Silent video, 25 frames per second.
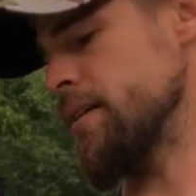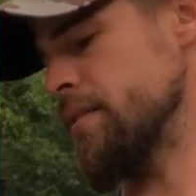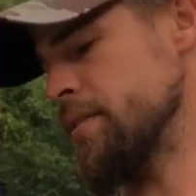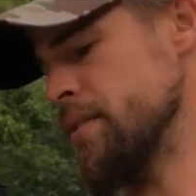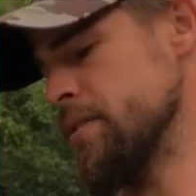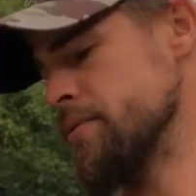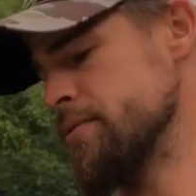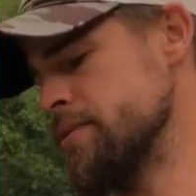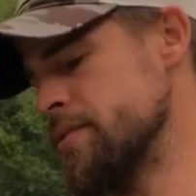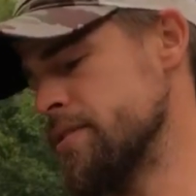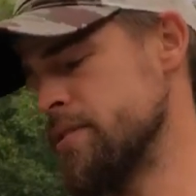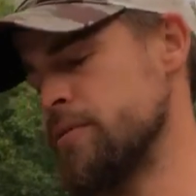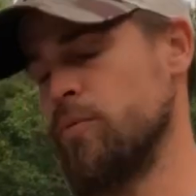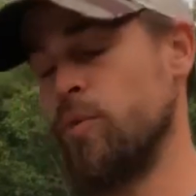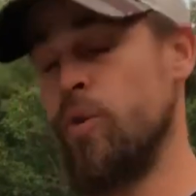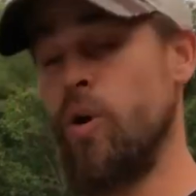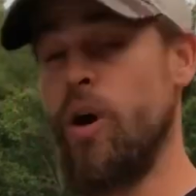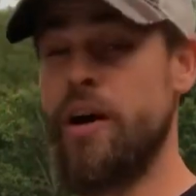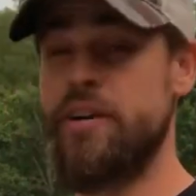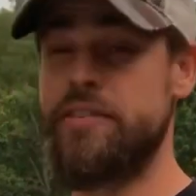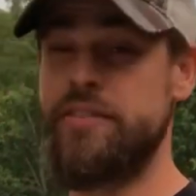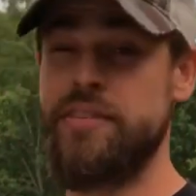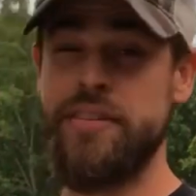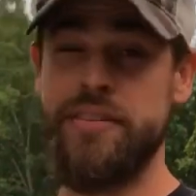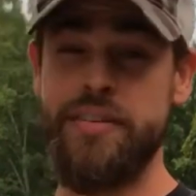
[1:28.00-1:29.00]
Those that are
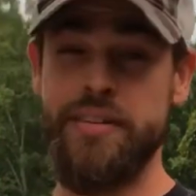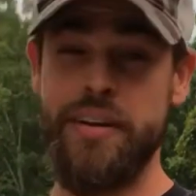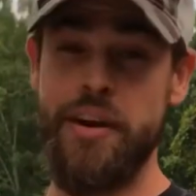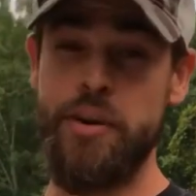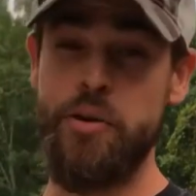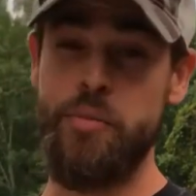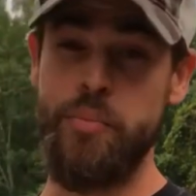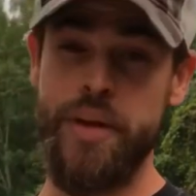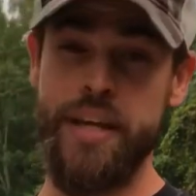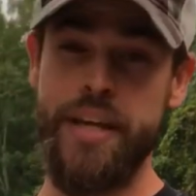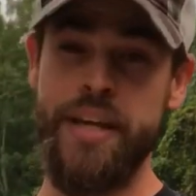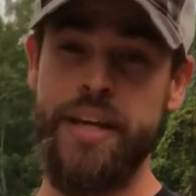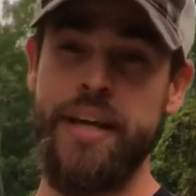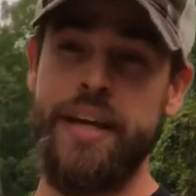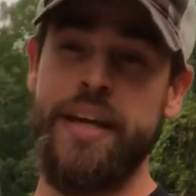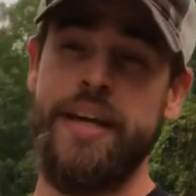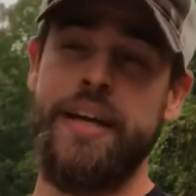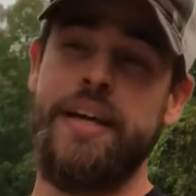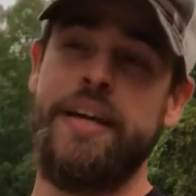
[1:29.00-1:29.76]
watching know me.